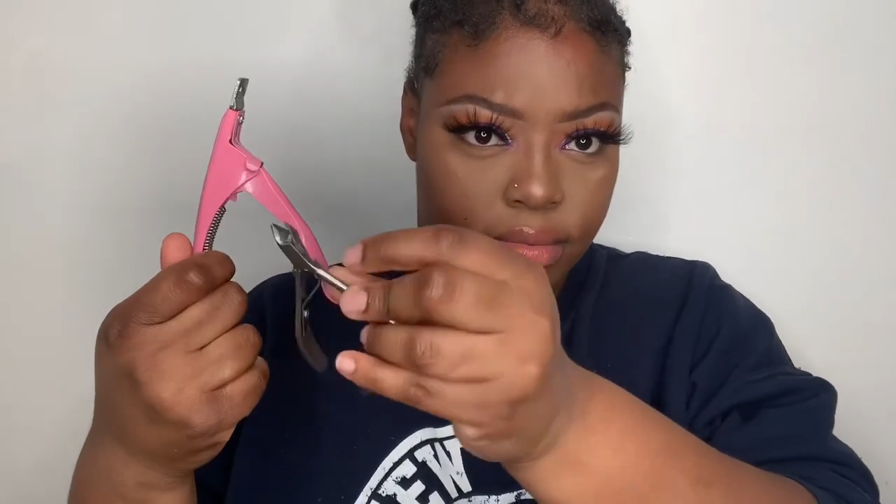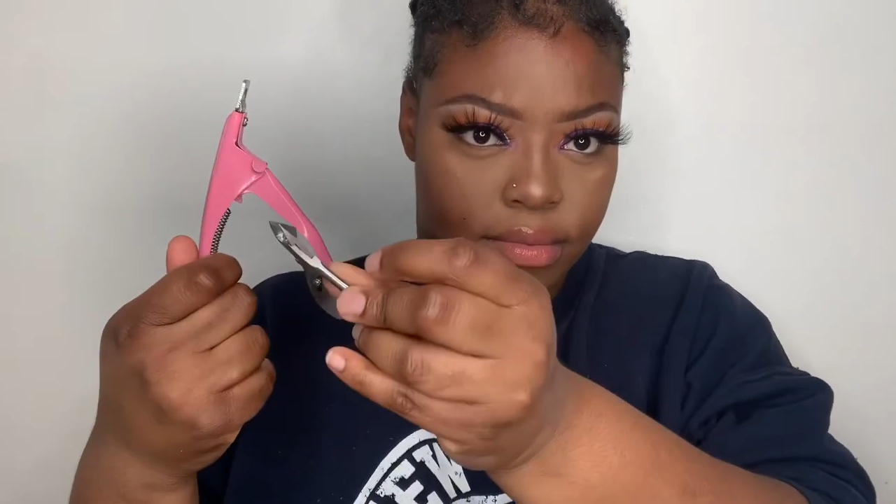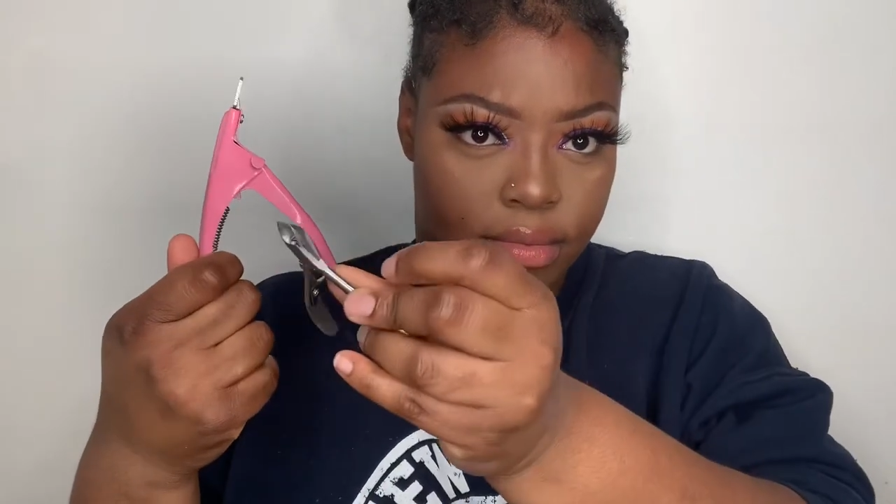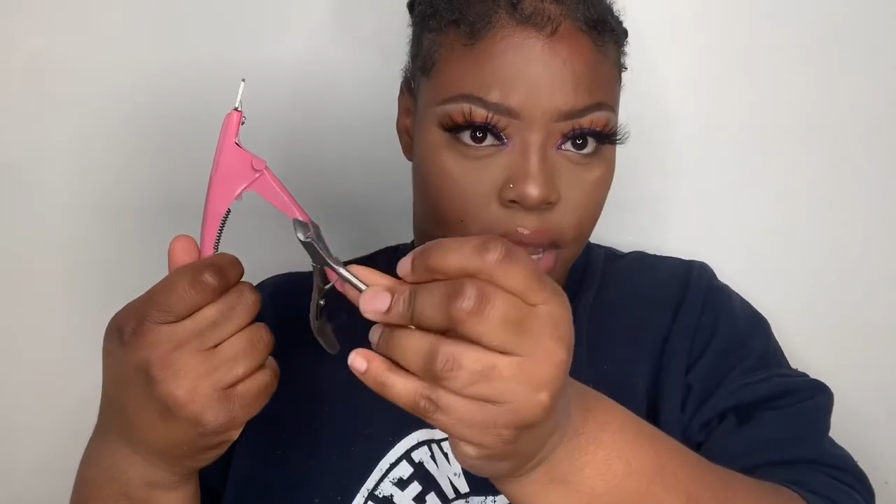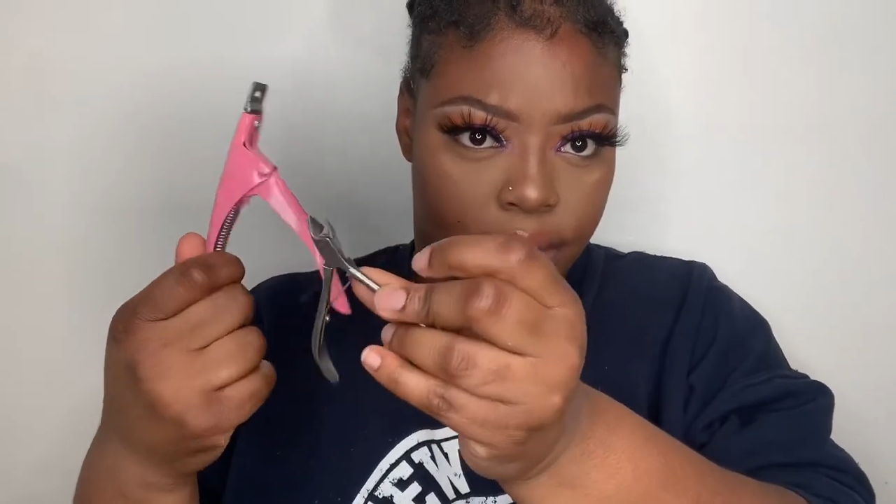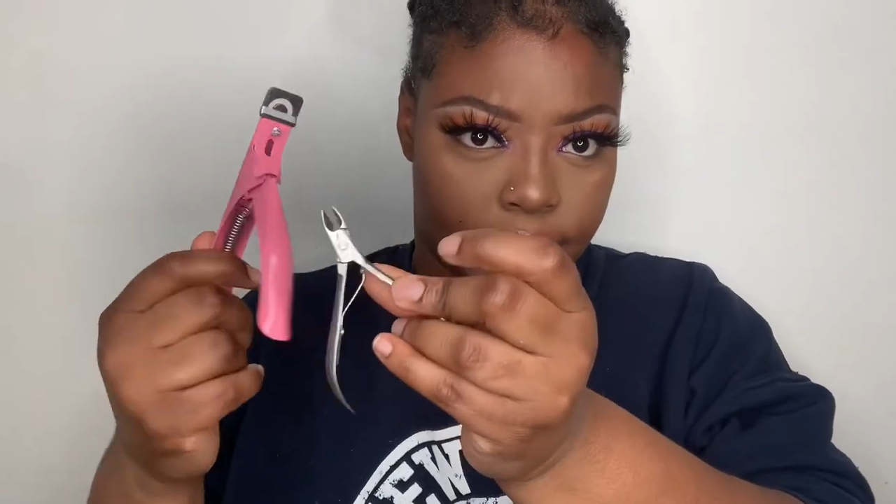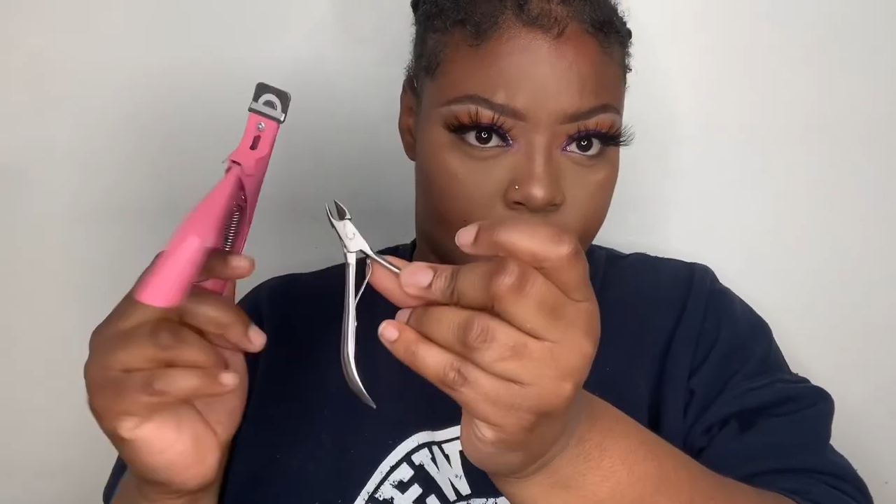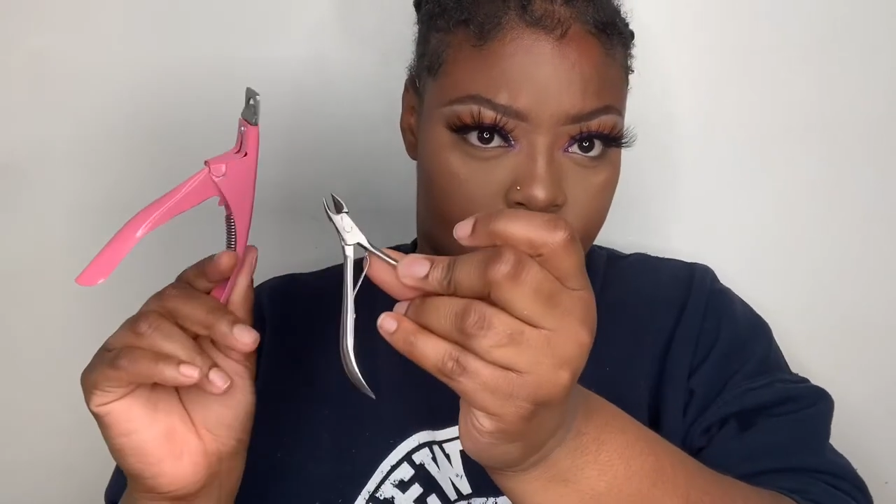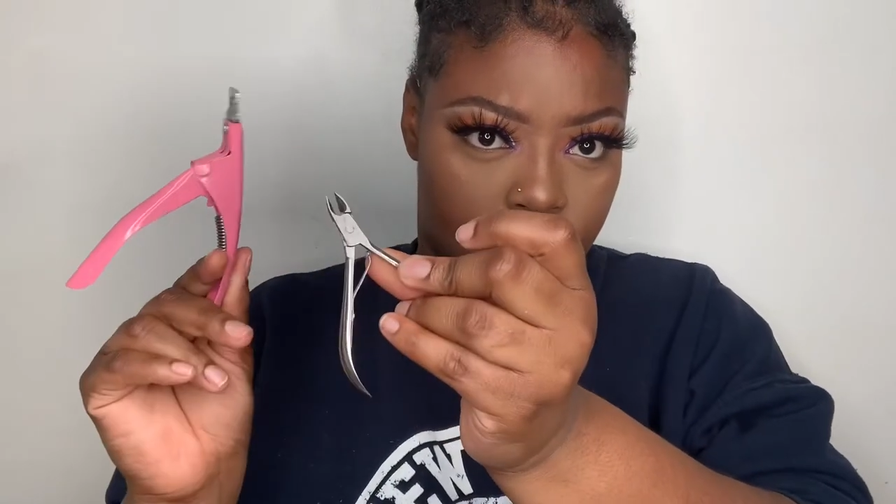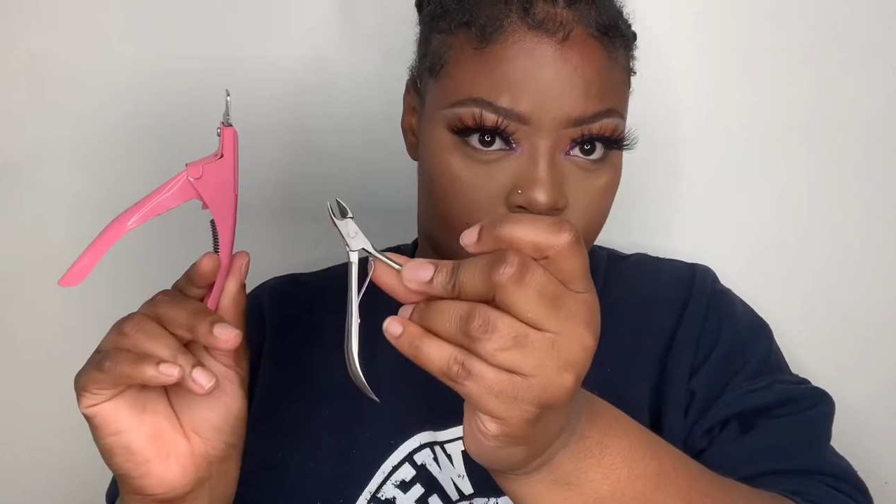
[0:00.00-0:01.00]
my
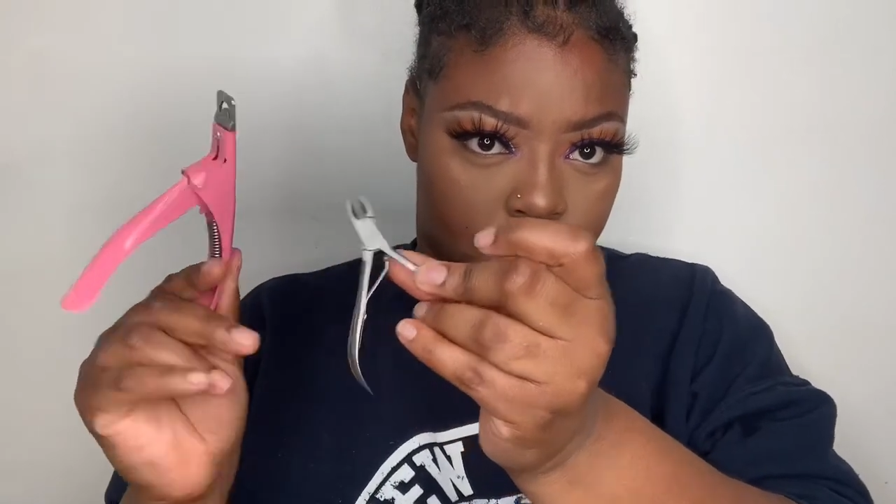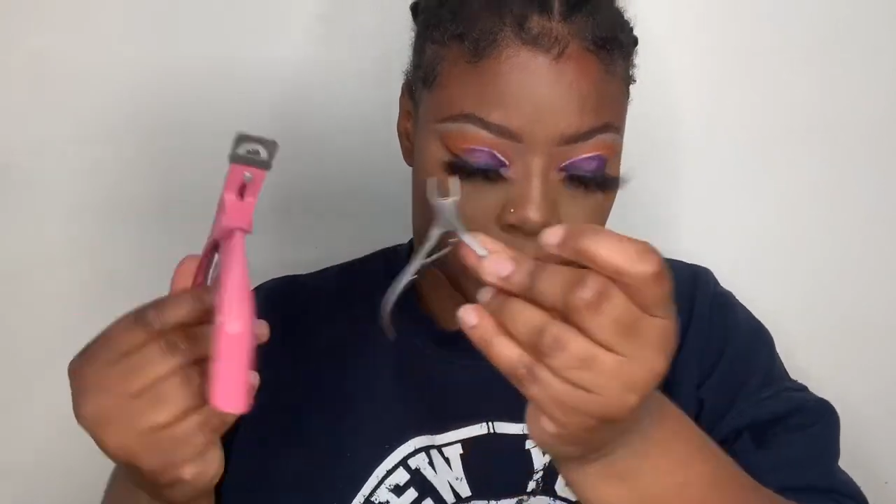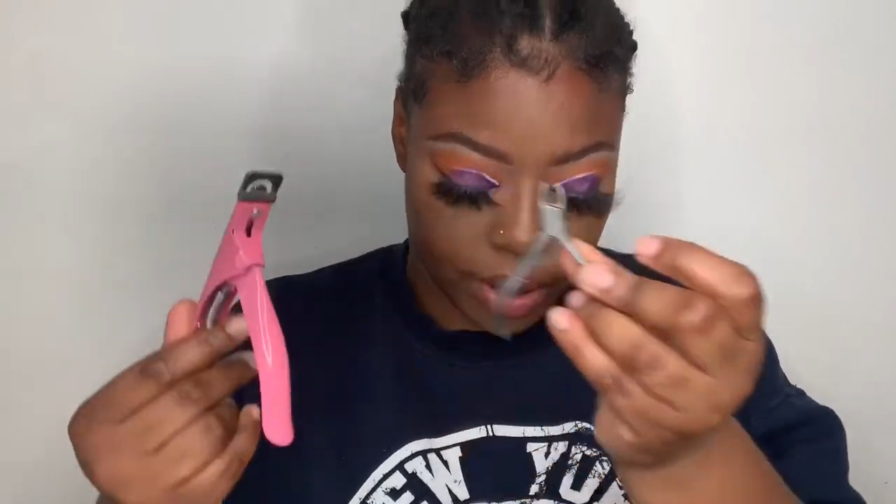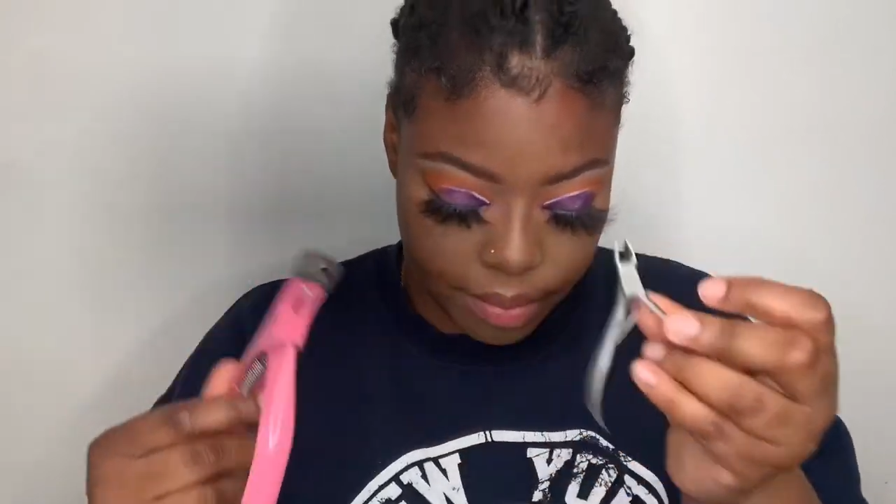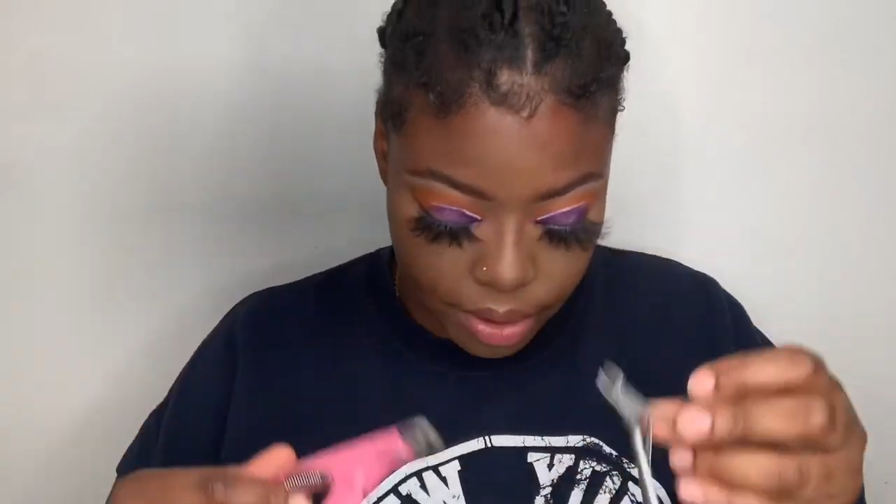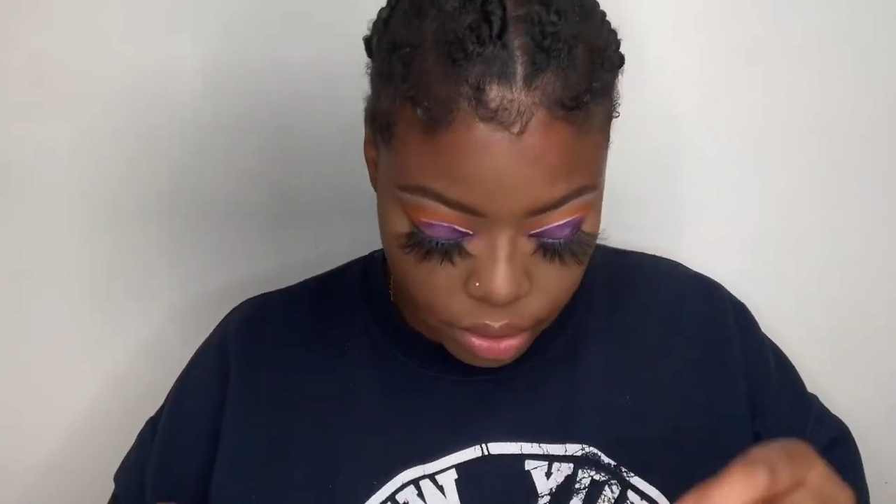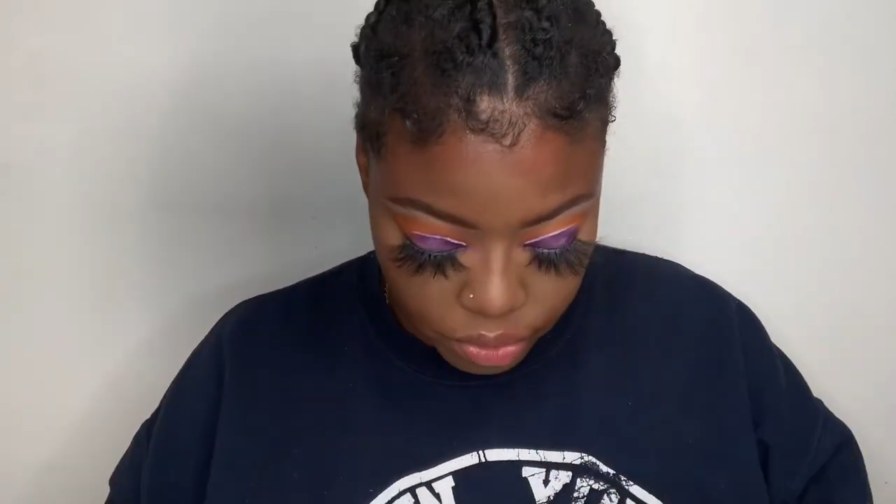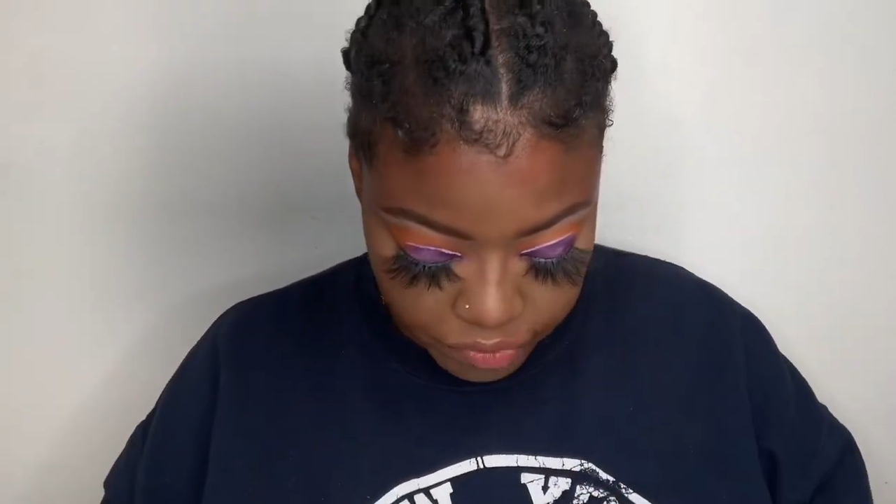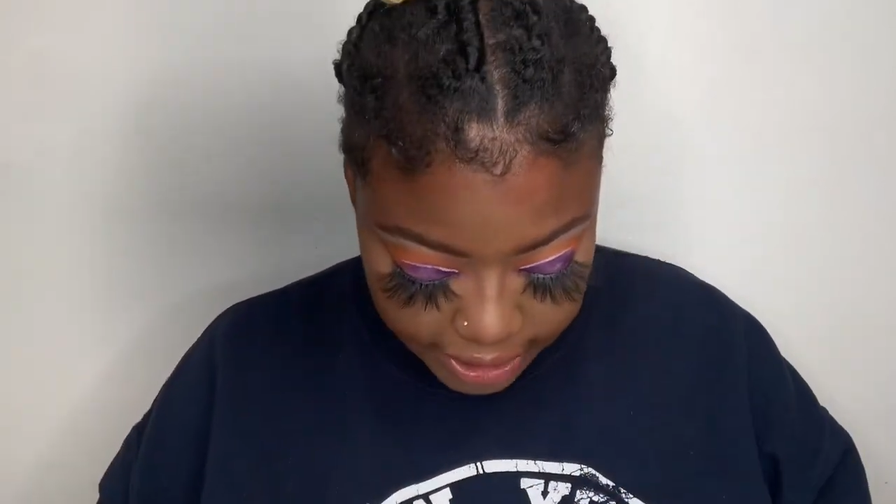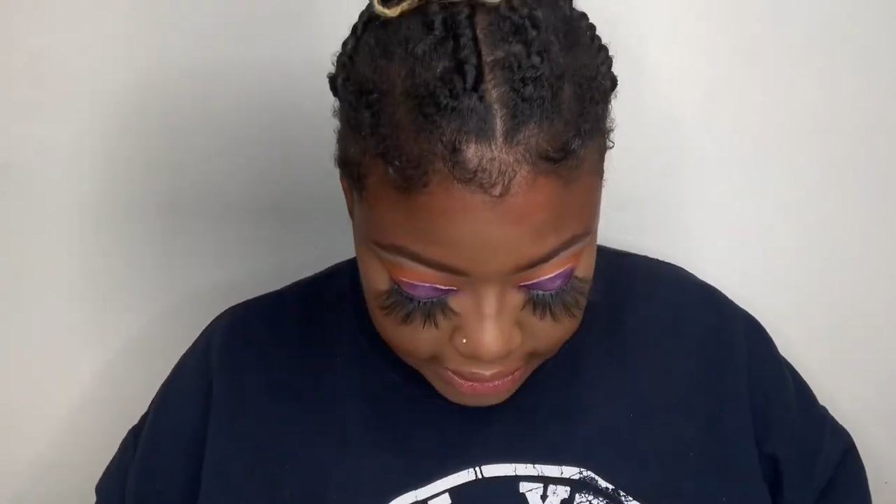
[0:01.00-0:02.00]
own little equipment
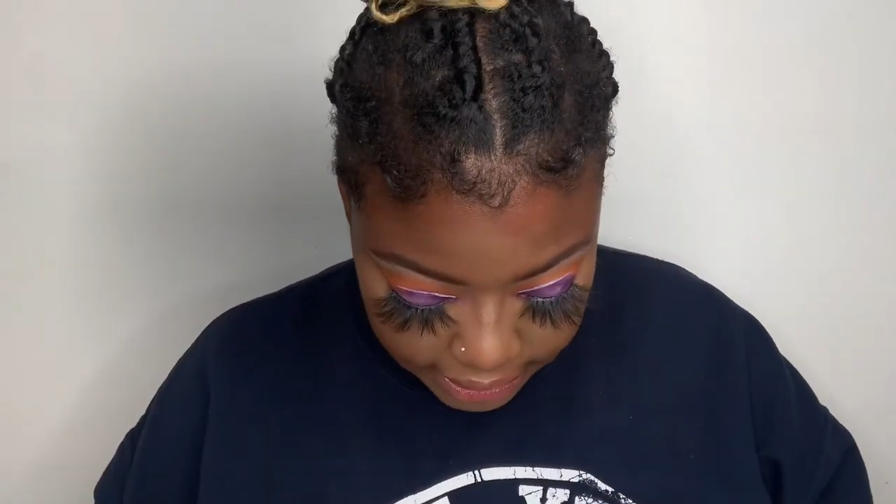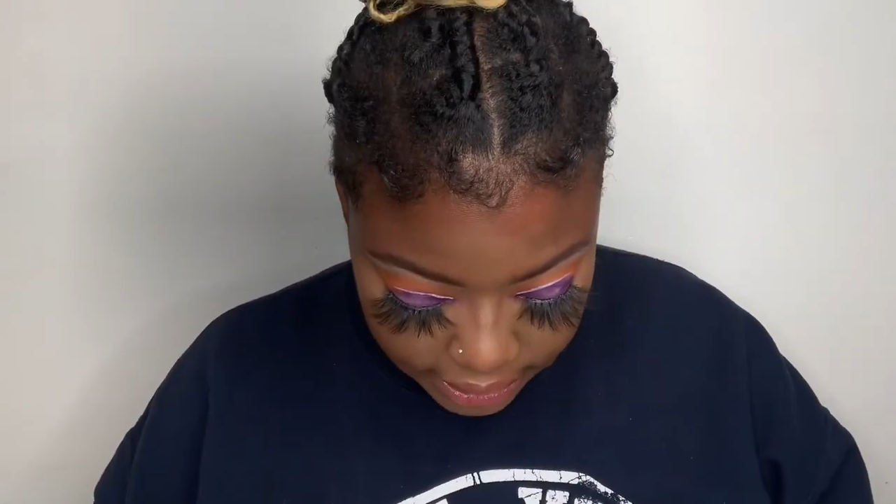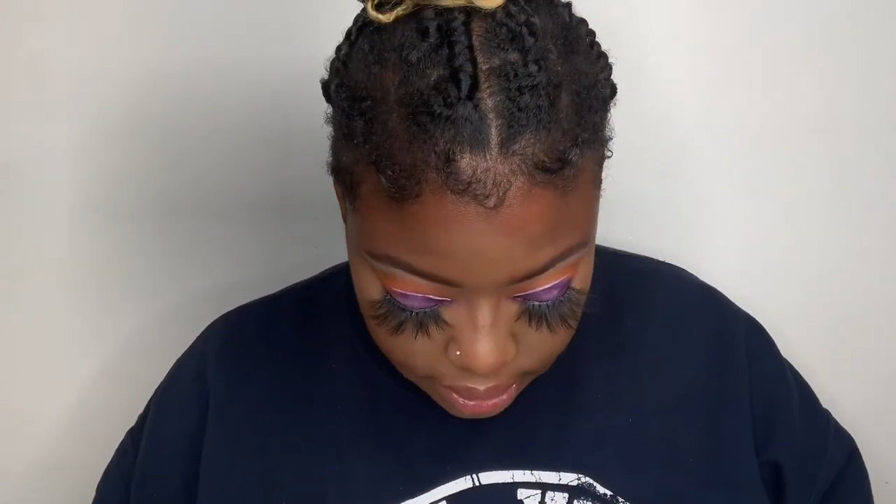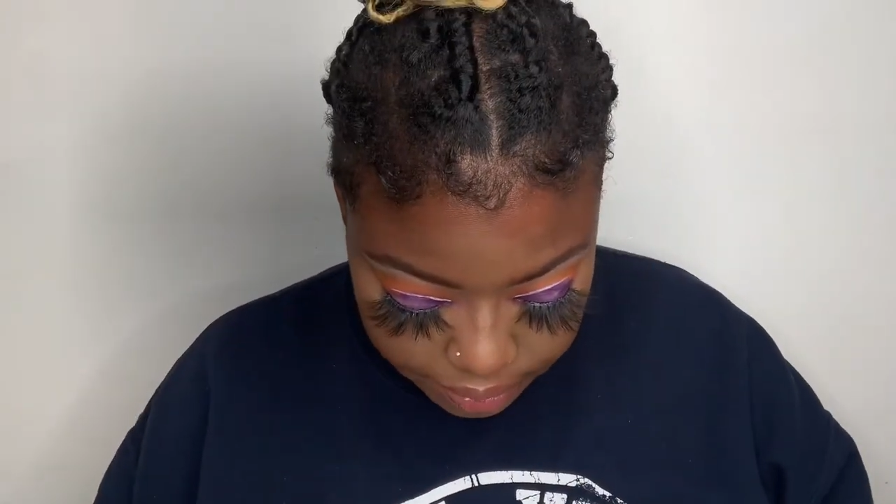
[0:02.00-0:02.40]
already